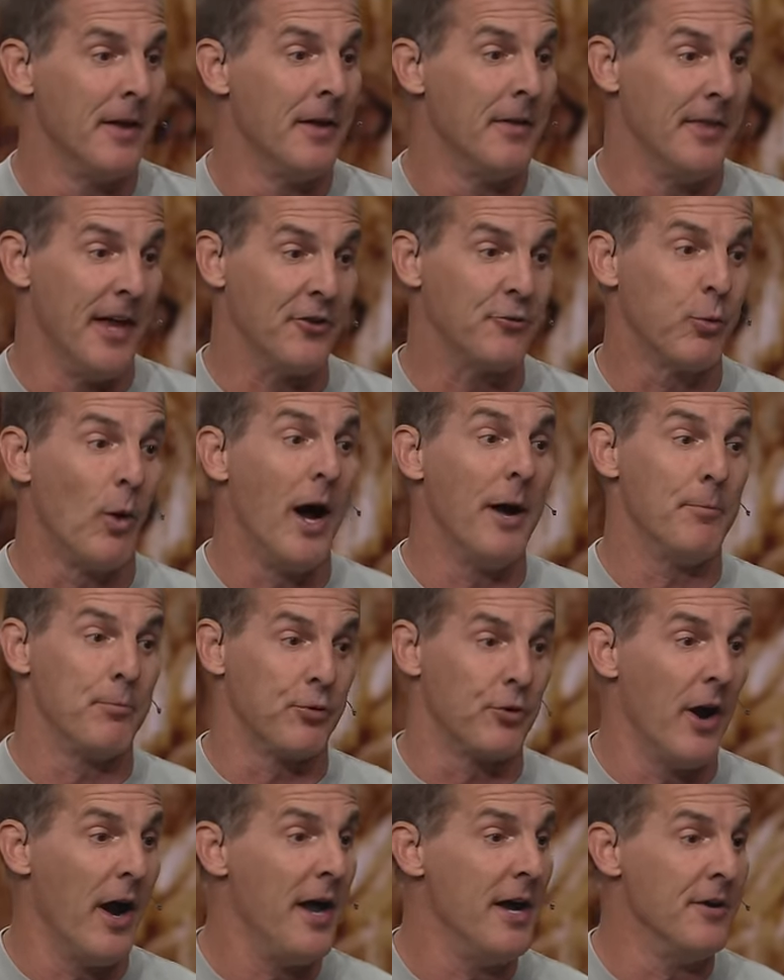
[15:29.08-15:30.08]
That's why
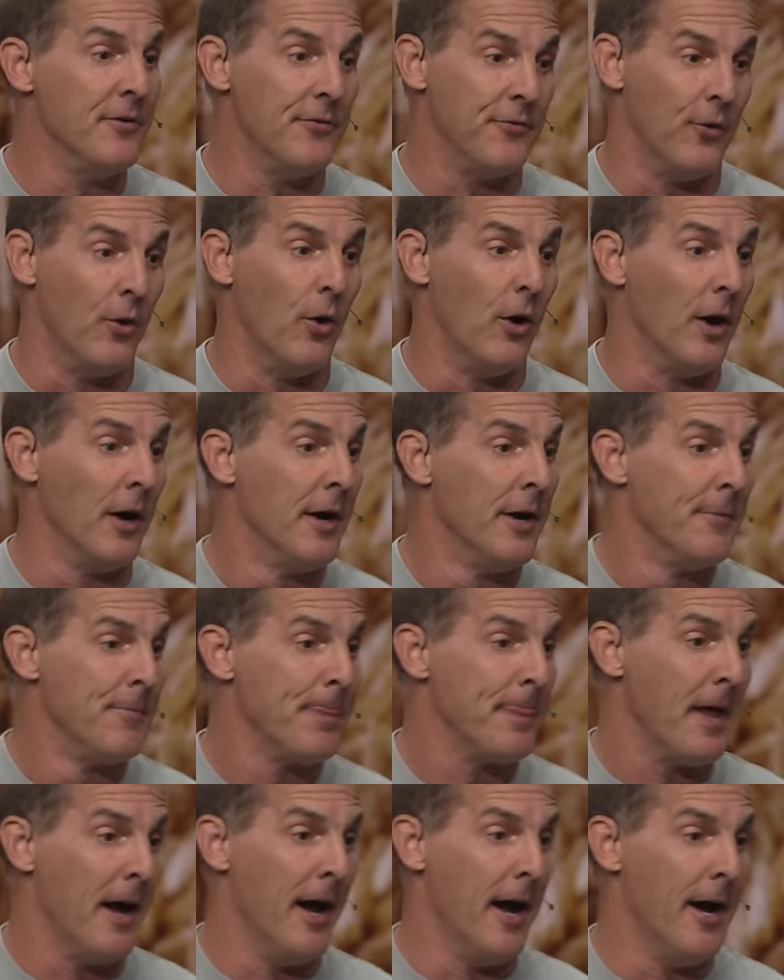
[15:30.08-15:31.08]
praying for,
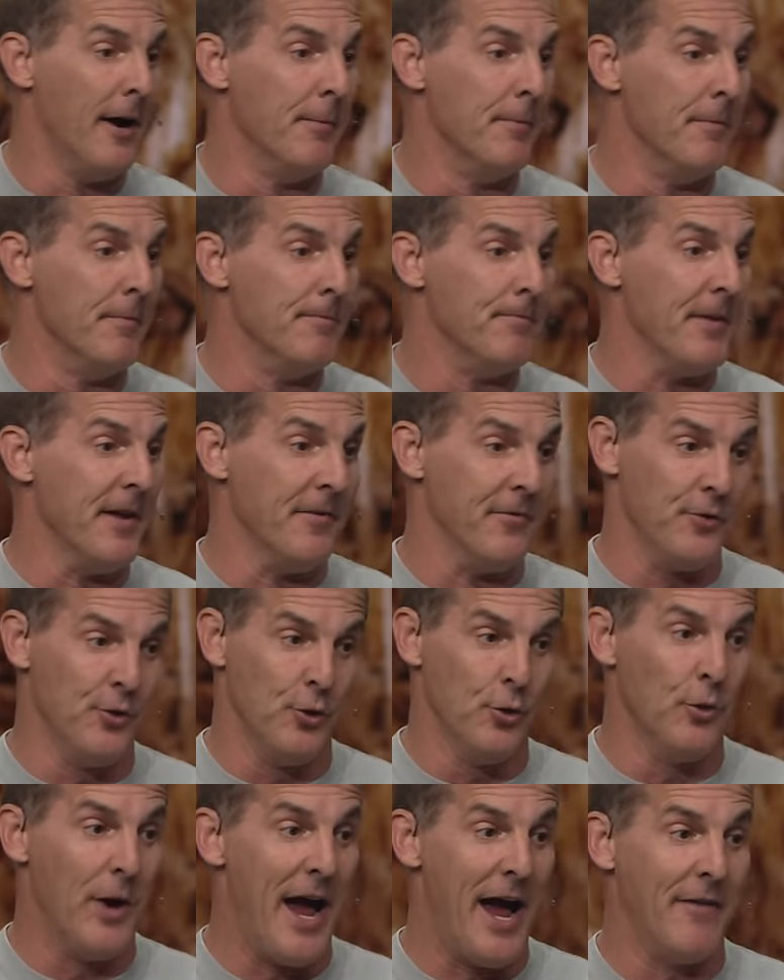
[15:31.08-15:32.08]
um, if
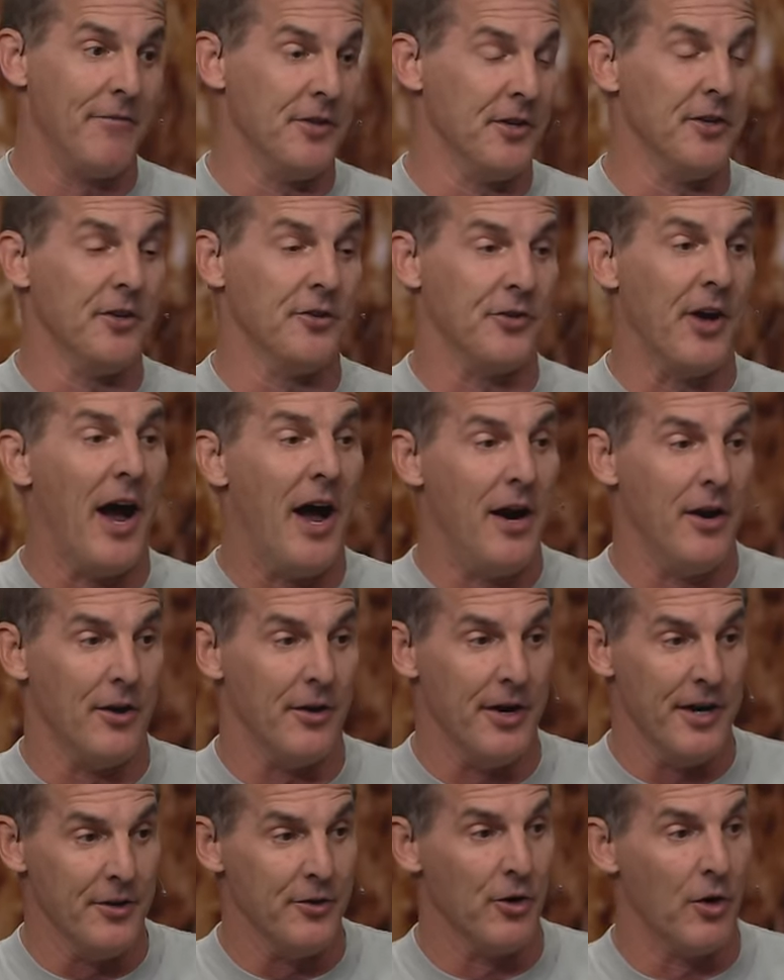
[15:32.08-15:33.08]
you have the desire
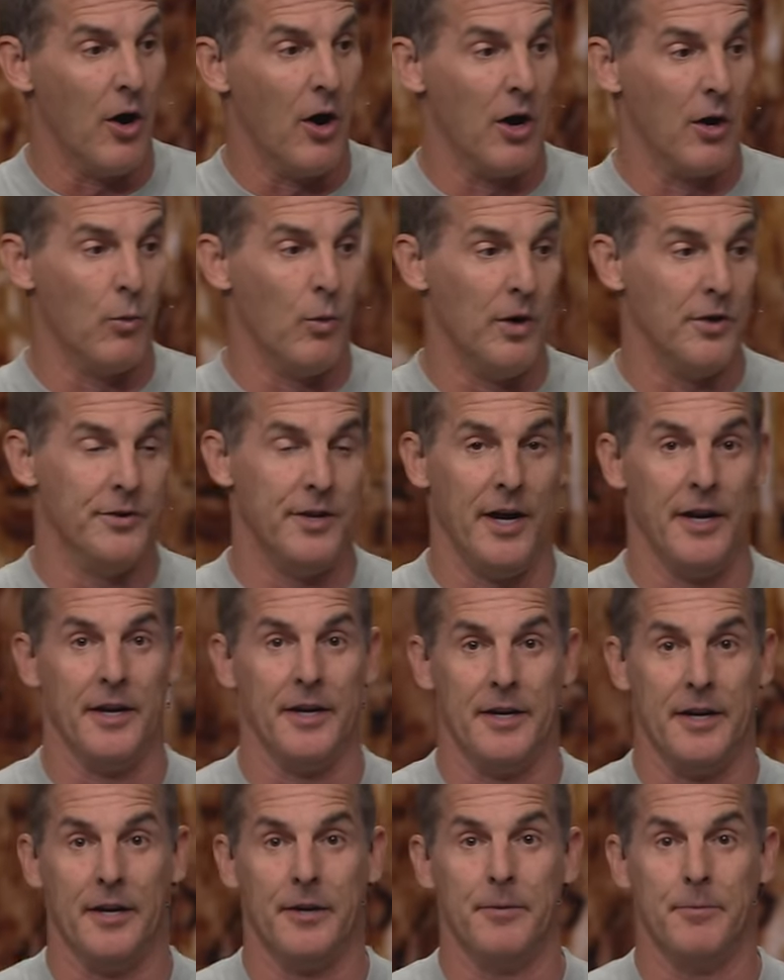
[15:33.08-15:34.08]
in your heart one day to
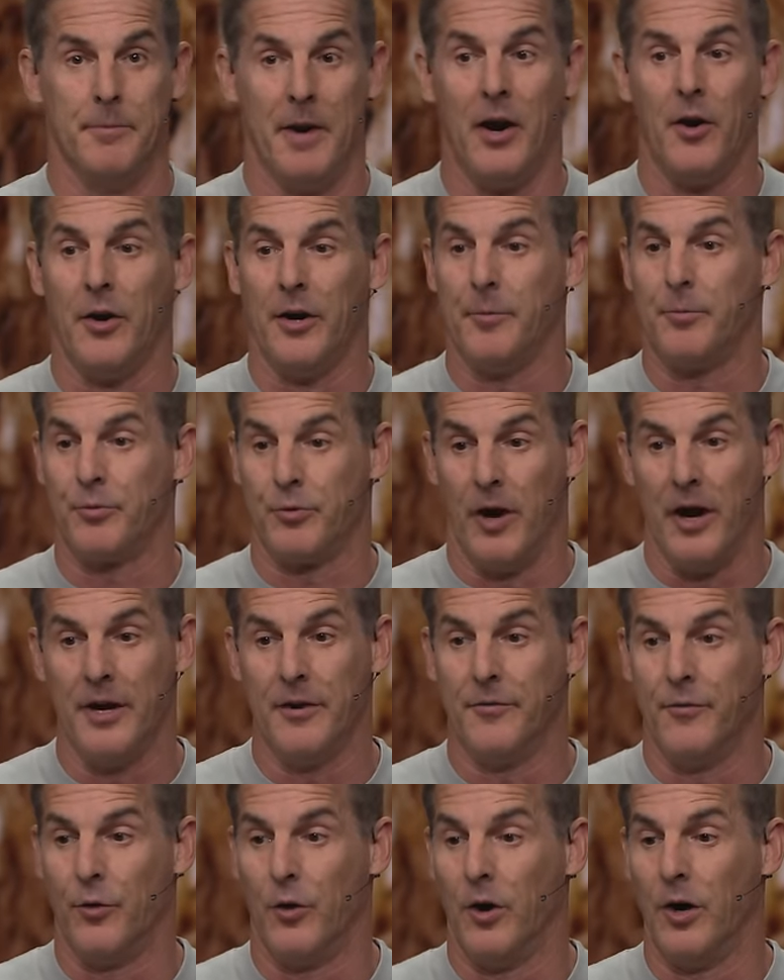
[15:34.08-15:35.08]
get married, praying
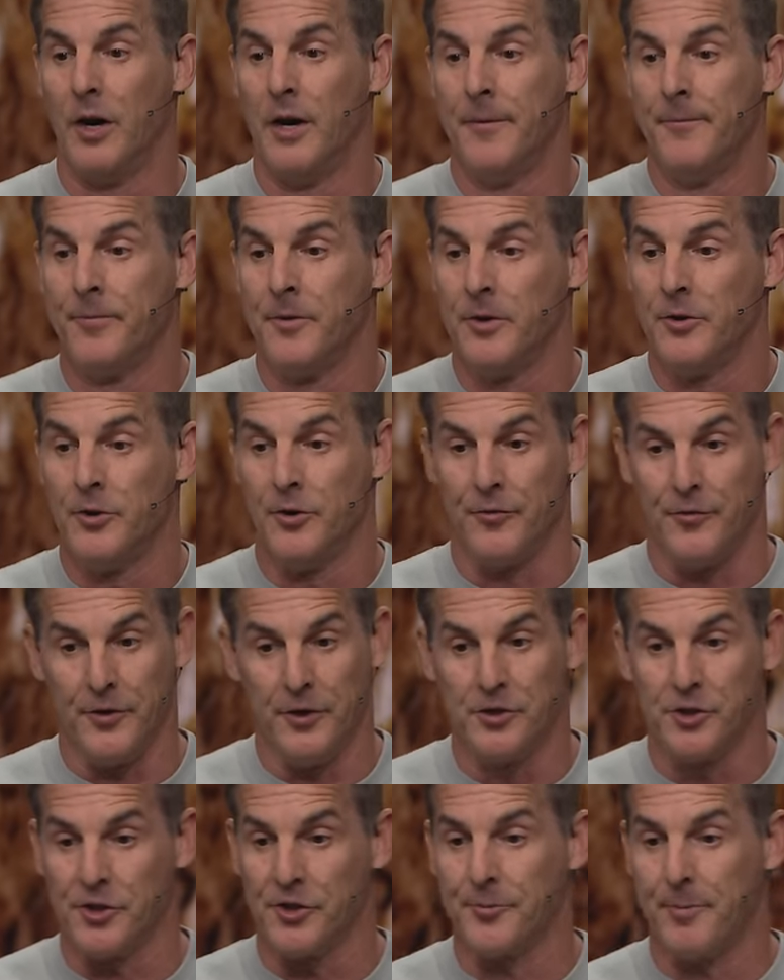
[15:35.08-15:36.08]
for your
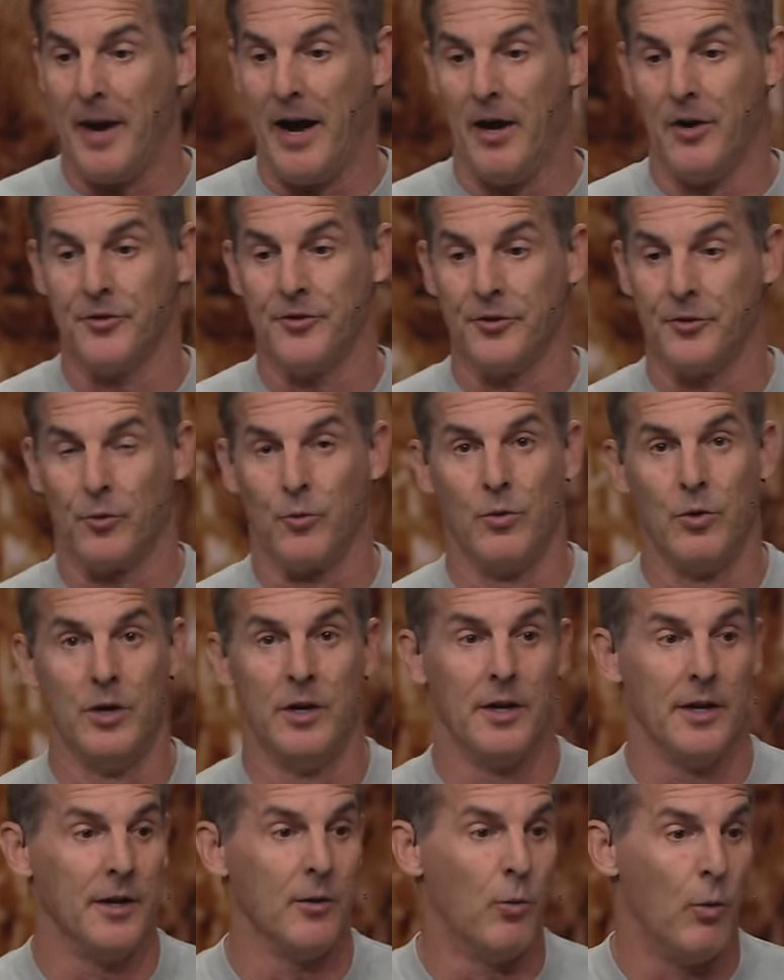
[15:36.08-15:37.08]
future spouse is a
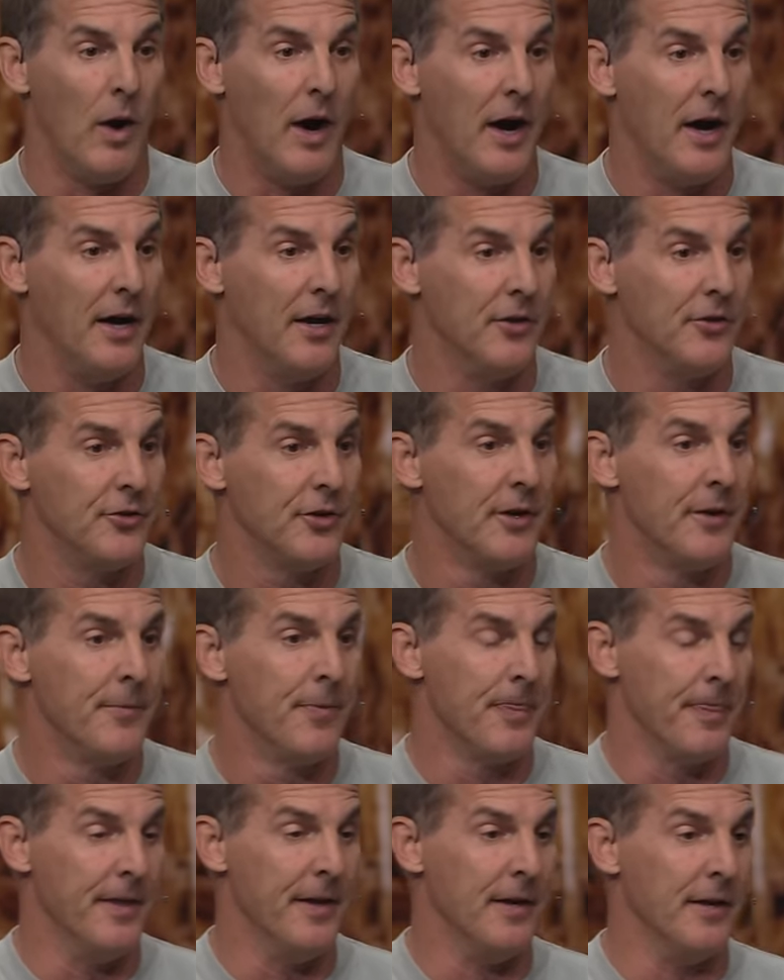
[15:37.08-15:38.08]
really wise
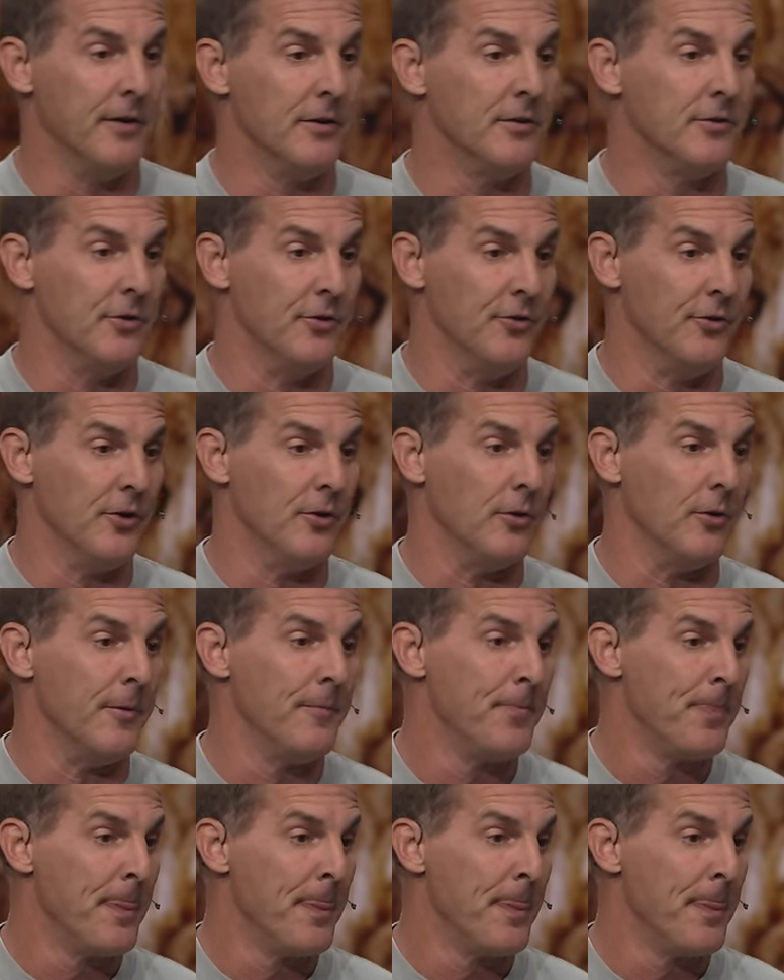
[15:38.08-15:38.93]
thing to do.